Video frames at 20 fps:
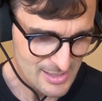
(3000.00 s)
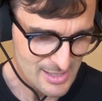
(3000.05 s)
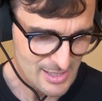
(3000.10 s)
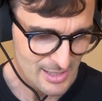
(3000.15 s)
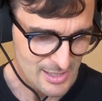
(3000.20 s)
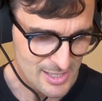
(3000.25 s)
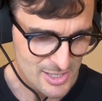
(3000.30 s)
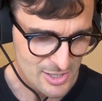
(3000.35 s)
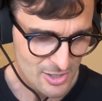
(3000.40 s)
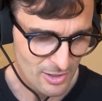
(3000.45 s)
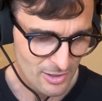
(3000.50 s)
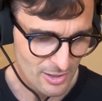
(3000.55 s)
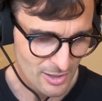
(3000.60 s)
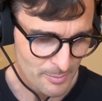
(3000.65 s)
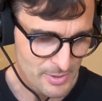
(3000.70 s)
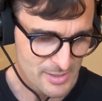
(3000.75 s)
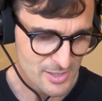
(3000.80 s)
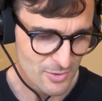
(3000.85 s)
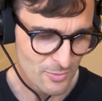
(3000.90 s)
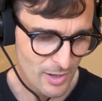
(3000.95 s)
a
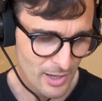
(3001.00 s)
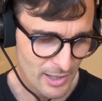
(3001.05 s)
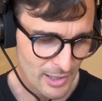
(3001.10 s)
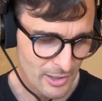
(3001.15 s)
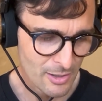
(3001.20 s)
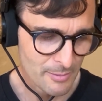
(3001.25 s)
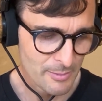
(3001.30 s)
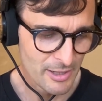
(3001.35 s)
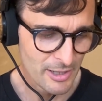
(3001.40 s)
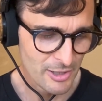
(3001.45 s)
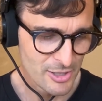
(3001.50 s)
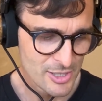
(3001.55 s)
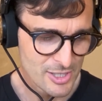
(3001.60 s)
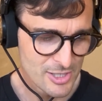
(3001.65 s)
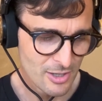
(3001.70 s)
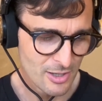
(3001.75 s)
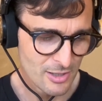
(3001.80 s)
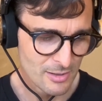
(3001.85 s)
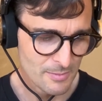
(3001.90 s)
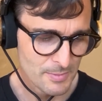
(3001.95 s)
startup, as a Y Combinator
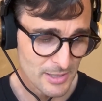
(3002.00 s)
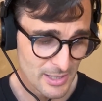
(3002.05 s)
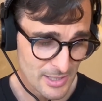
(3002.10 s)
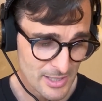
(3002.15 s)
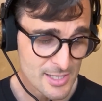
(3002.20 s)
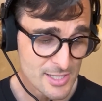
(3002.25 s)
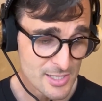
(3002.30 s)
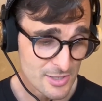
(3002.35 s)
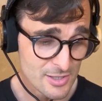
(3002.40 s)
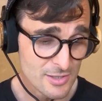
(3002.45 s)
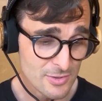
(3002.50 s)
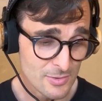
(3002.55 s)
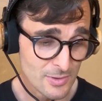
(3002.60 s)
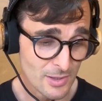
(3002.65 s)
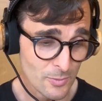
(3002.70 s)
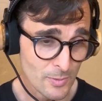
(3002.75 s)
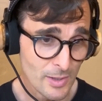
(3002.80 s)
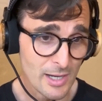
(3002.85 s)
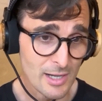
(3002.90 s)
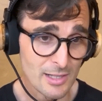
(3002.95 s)
startup, is
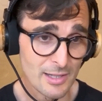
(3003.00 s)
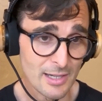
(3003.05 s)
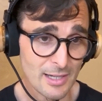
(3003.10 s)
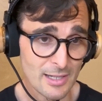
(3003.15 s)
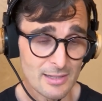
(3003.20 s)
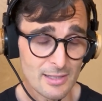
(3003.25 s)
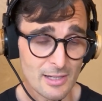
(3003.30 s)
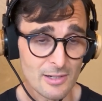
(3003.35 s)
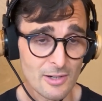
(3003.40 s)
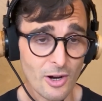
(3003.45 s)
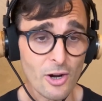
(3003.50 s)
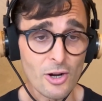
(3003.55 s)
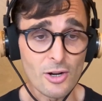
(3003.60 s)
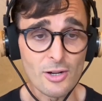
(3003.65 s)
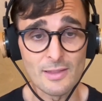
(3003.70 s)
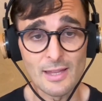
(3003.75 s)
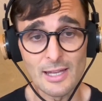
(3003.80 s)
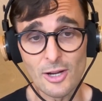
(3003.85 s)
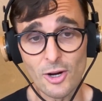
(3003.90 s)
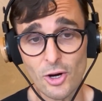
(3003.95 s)
doing well. Like
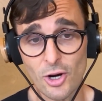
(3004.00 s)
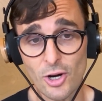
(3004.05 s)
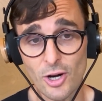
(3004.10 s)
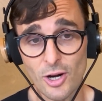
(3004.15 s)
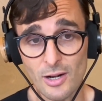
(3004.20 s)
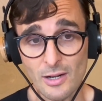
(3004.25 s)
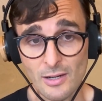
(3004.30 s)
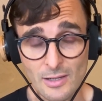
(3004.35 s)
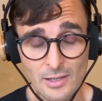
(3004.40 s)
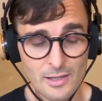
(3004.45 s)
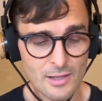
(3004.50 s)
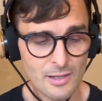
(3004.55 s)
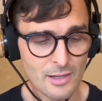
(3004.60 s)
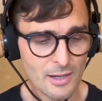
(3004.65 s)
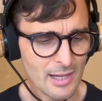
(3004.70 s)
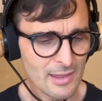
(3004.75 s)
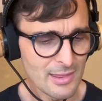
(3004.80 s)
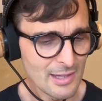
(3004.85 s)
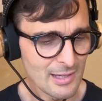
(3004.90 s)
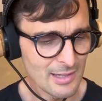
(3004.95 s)
they are,
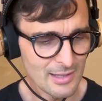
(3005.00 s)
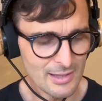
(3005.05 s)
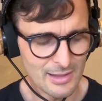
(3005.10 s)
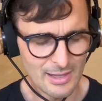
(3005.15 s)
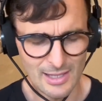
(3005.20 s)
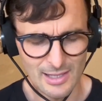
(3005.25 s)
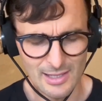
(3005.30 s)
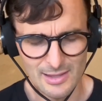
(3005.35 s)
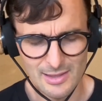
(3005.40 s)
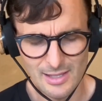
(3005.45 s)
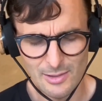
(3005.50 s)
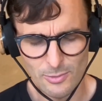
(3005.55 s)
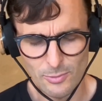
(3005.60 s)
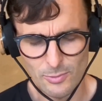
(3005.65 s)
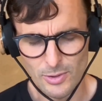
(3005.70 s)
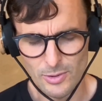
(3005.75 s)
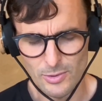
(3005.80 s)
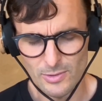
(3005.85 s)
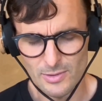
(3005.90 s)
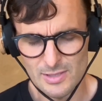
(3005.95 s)
I think they
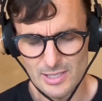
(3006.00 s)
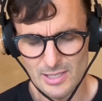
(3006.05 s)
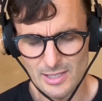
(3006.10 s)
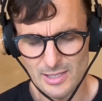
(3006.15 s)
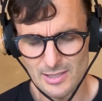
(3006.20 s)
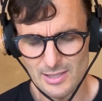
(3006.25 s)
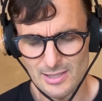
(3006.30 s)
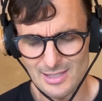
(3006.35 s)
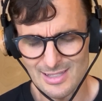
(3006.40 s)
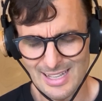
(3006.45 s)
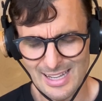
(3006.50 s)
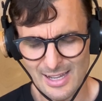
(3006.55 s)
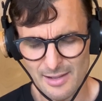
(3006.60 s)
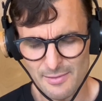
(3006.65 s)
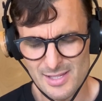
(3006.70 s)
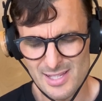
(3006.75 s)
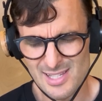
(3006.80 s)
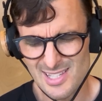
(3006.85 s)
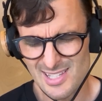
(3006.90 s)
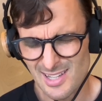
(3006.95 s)
wrote that they have
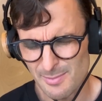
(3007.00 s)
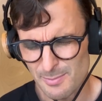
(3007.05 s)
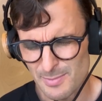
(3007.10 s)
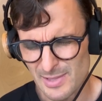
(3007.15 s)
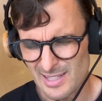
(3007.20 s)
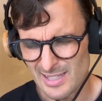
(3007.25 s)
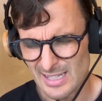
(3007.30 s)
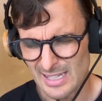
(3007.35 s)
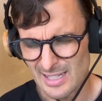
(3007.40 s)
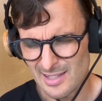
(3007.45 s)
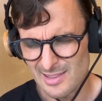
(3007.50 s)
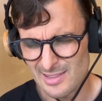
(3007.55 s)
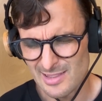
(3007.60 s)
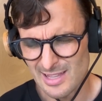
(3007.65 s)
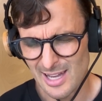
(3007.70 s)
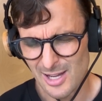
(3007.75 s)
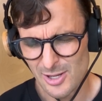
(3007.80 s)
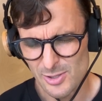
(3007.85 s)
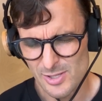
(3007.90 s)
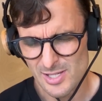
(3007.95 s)
something like
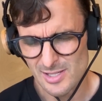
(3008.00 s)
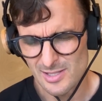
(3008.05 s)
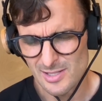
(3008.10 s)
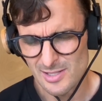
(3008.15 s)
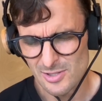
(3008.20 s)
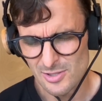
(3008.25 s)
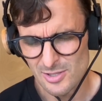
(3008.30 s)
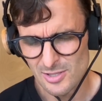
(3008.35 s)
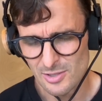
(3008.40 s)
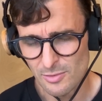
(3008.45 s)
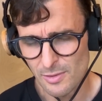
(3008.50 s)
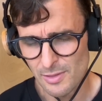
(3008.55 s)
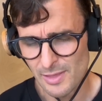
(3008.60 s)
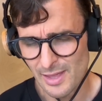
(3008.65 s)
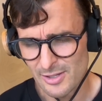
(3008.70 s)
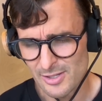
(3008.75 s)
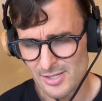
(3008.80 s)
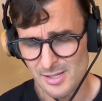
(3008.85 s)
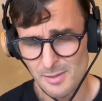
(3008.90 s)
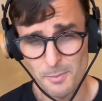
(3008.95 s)
1,000 or
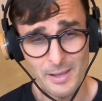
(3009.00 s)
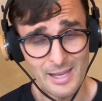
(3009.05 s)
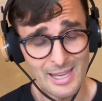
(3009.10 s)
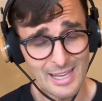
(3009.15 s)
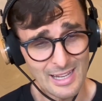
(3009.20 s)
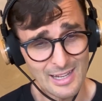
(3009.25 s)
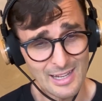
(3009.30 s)
2,000 paying